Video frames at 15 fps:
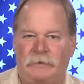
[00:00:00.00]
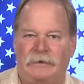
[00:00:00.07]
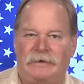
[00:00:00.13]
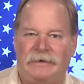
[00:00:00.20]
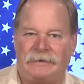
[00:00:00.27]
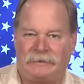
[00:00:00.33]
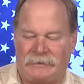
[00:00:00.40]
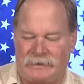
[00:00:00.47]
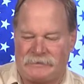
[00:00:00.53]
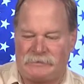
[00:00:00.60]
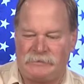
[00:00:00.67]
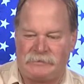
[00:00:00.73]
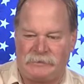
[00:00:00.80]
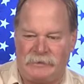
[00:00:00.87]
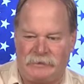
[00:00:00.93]
it
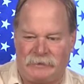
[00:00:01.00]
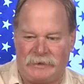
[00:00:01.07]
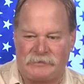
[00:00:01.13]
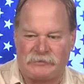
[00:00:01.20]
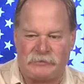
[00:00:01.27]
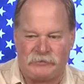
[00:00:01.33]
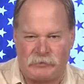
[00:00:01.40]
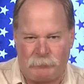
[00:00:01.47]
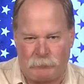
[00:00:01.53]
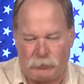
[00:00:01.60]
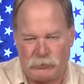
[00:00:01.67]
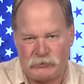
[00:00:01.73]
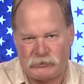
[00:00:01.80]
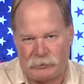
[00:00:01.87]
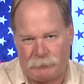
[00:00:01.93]
lessens and lessens in
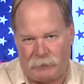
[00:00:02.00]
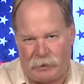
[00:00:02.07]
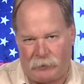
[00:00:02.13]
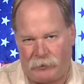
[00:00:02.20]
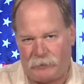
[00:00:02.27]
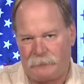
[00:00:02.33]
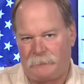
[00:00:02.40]
purchasing power.